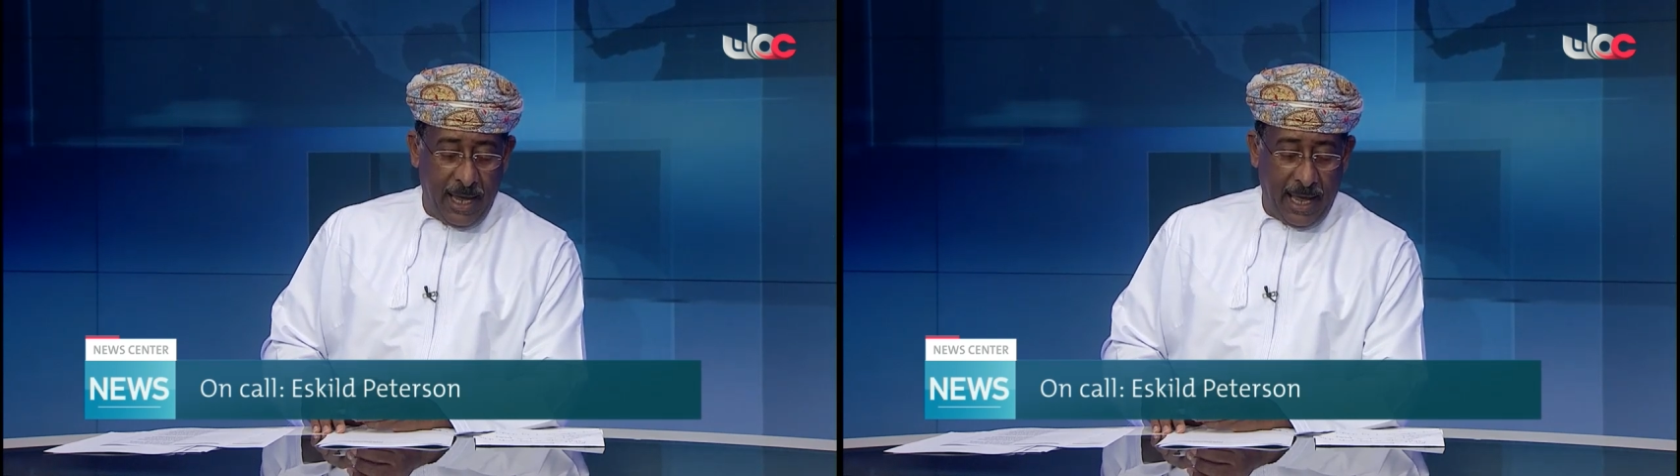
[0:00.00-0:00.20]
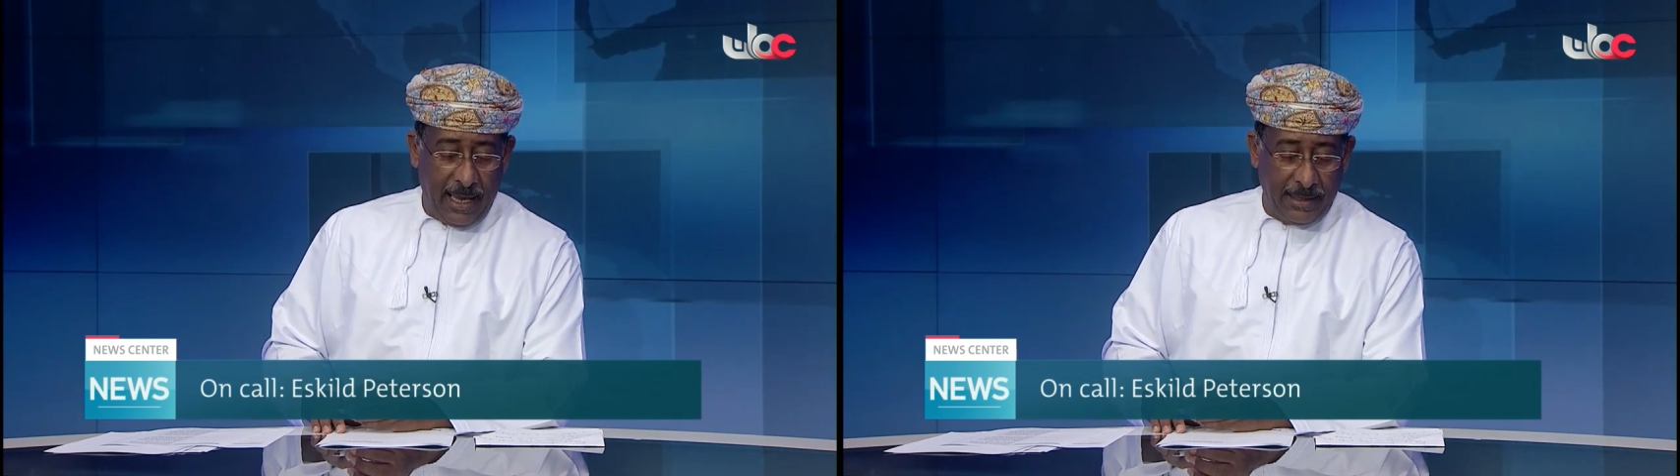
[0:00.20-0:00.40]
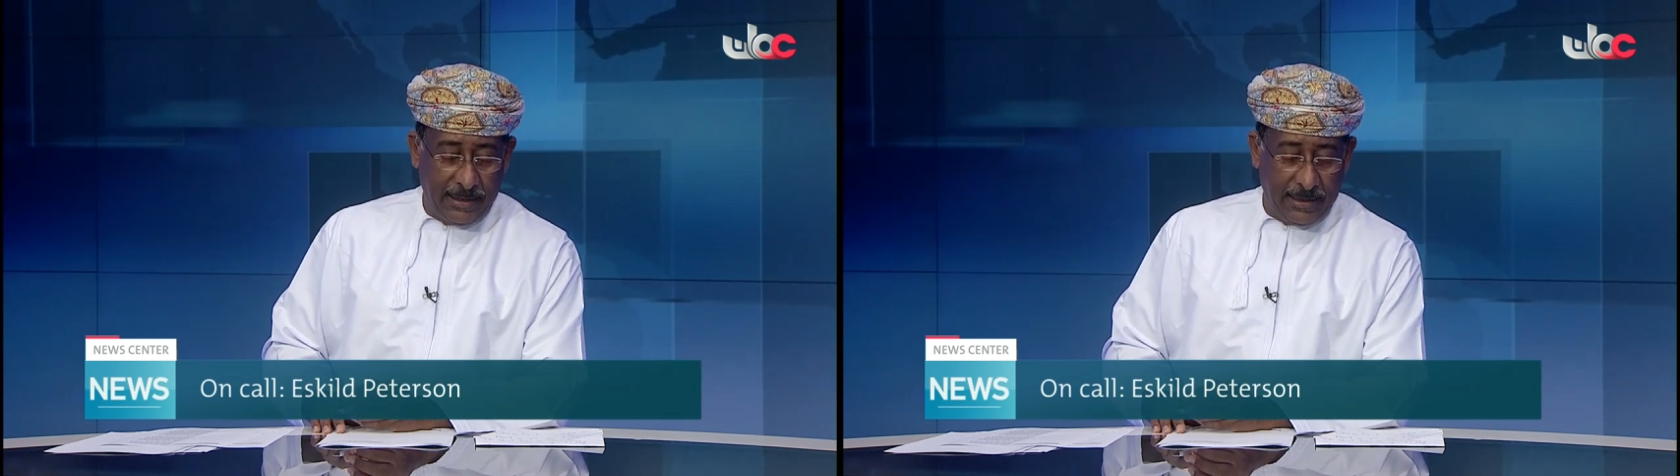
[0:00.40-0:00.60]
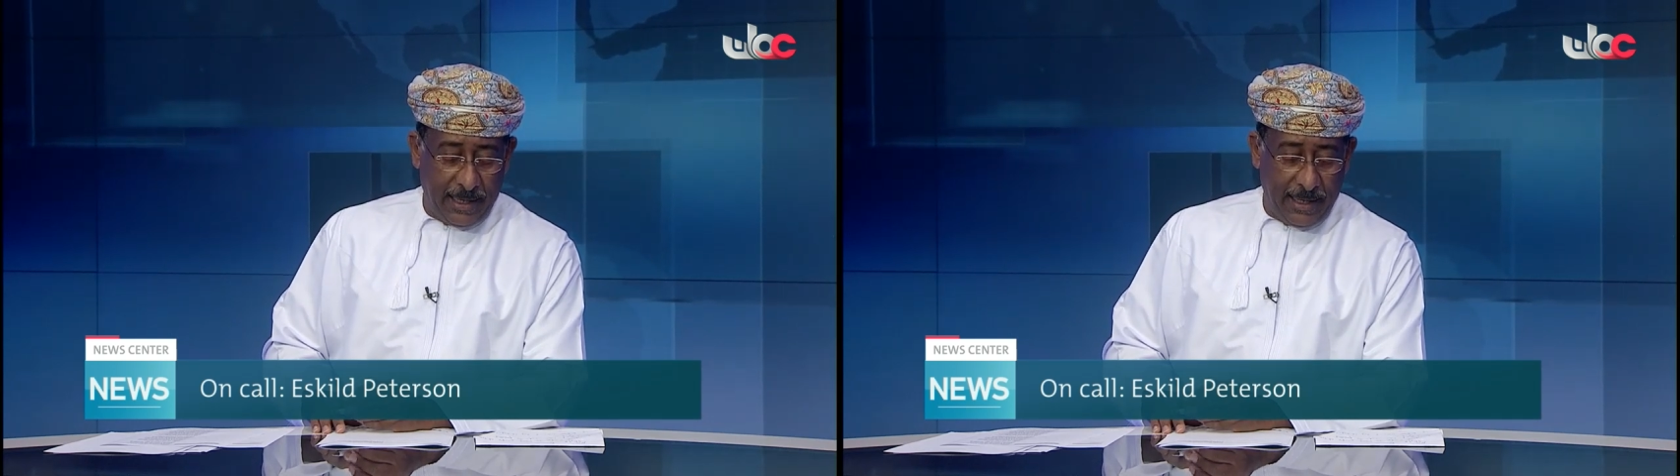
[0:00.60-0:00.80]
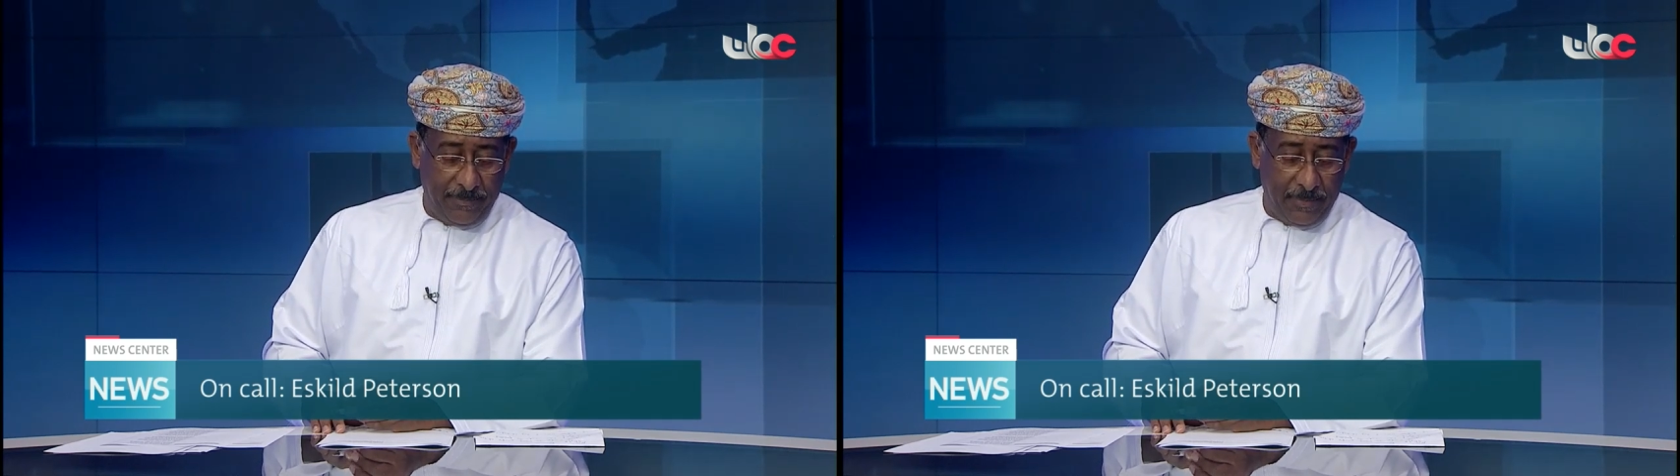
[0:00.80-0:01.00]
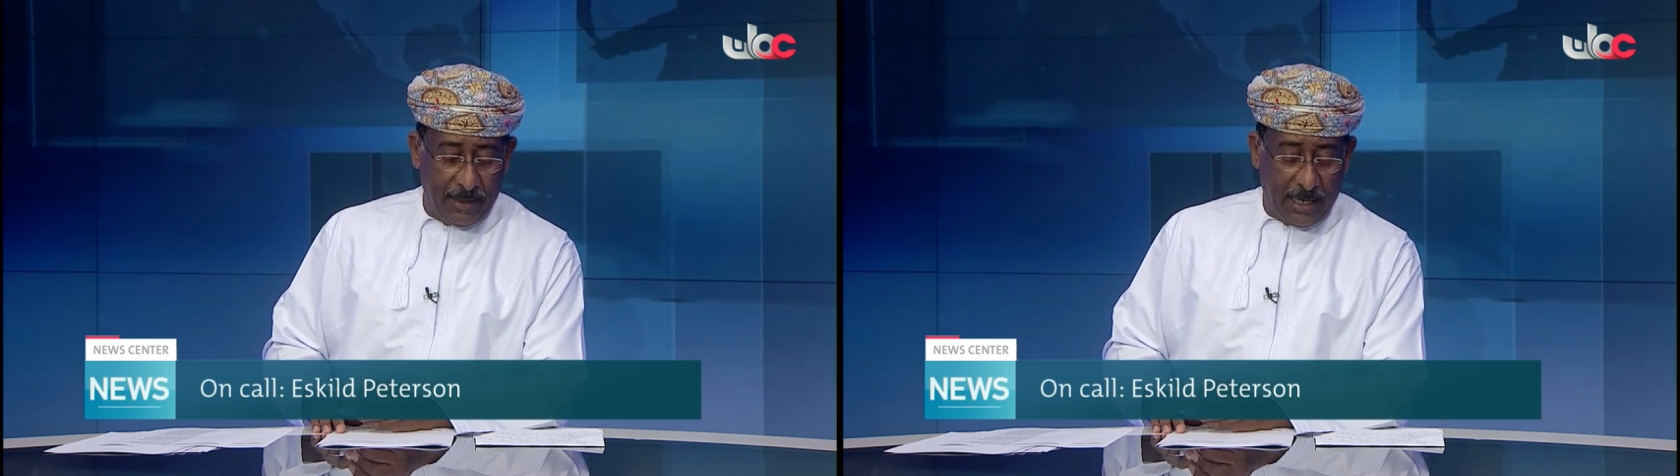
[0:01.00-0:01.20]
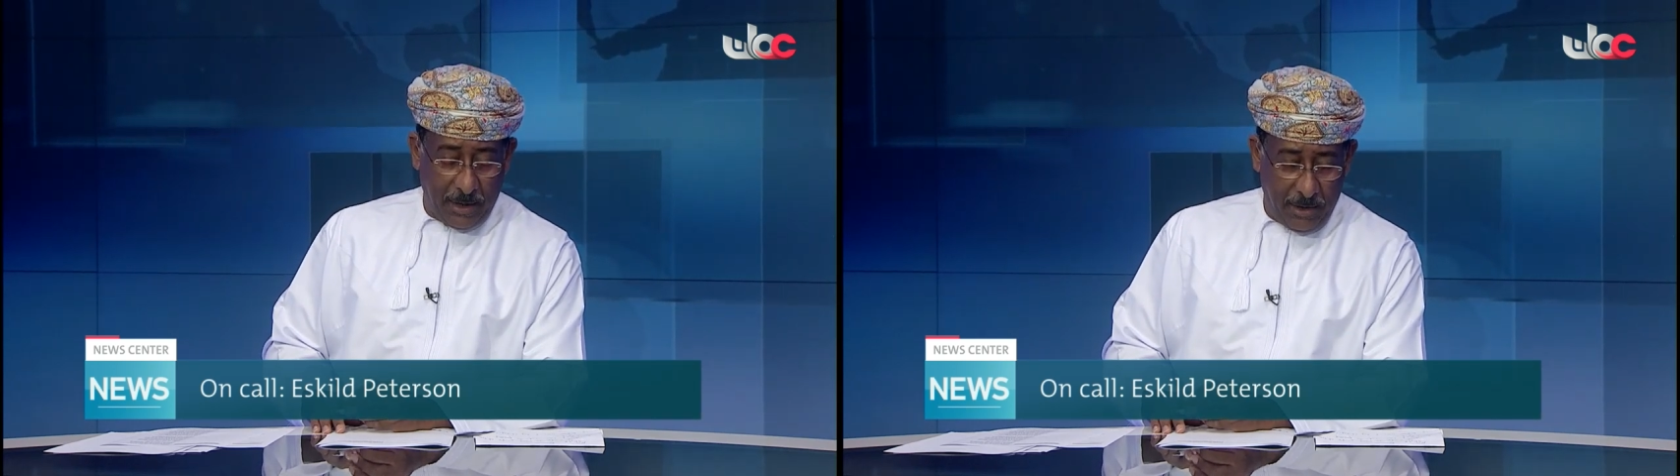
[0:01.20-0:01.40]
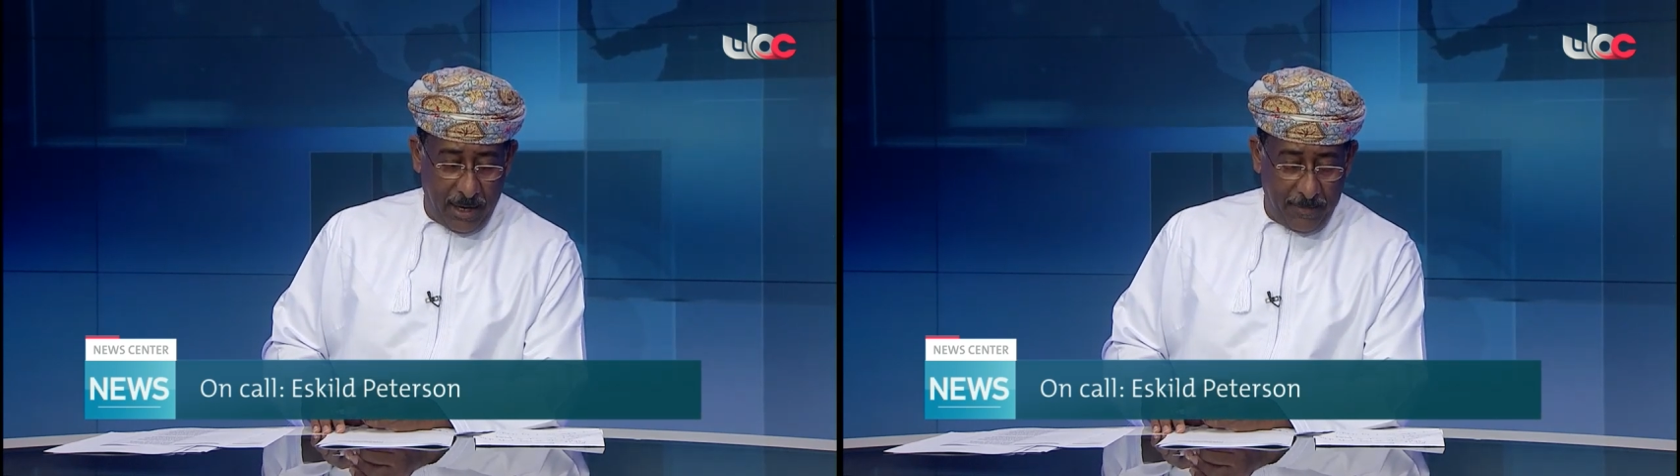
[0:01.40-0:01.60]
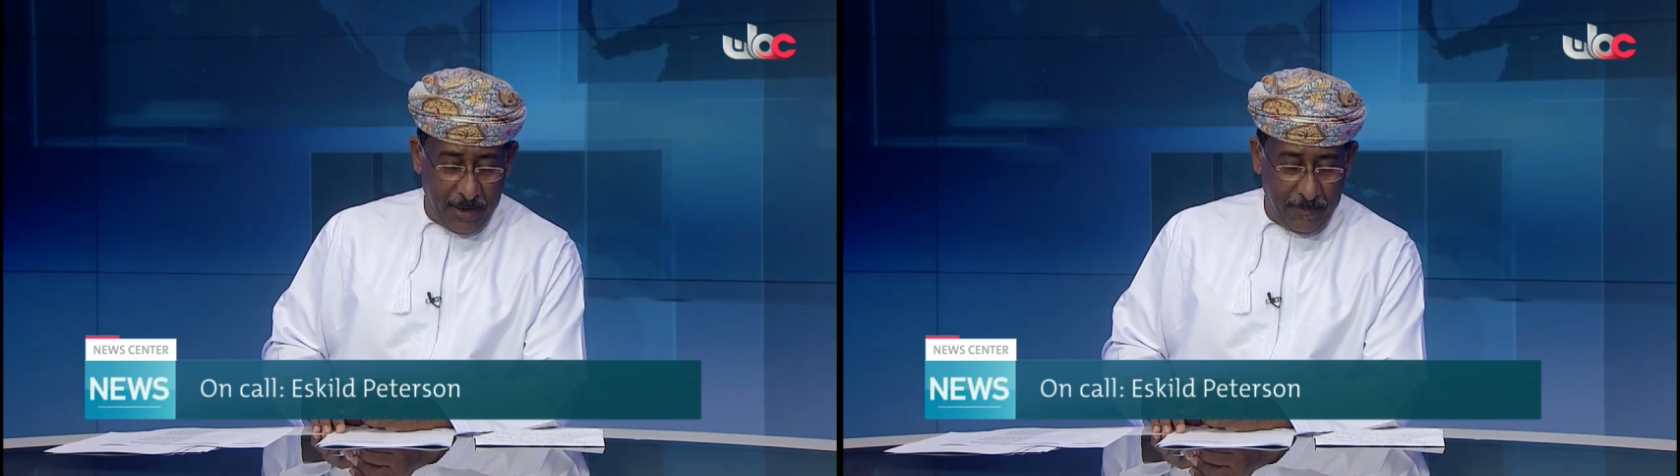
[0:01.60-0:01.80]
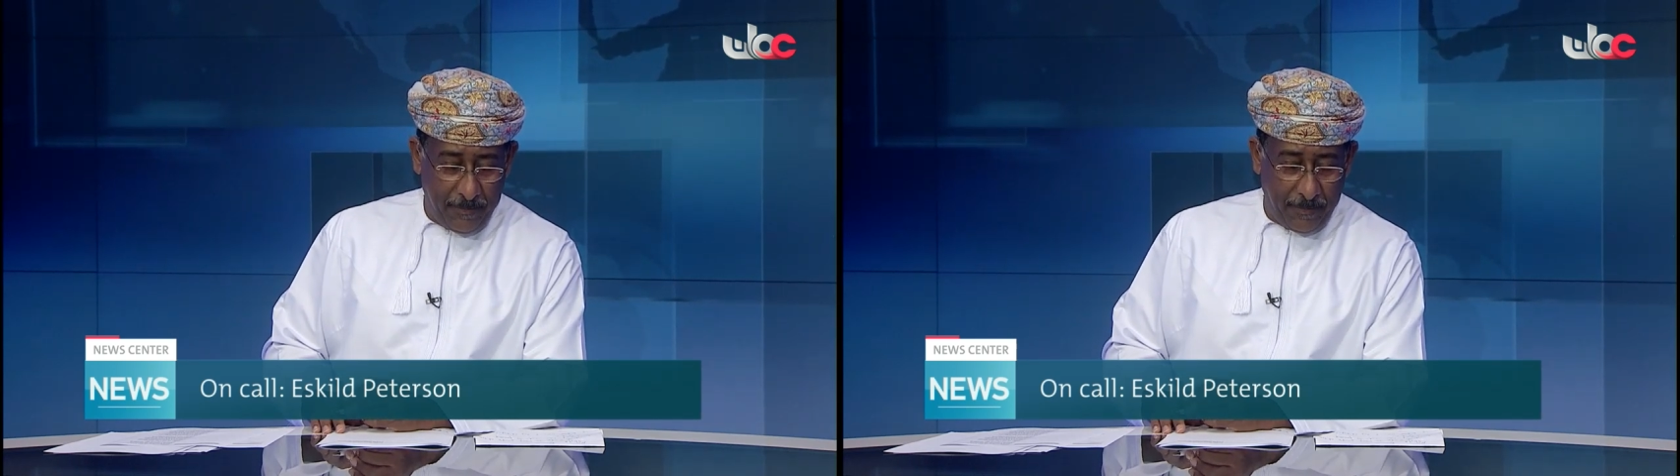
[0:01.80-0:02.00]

And can you hear me?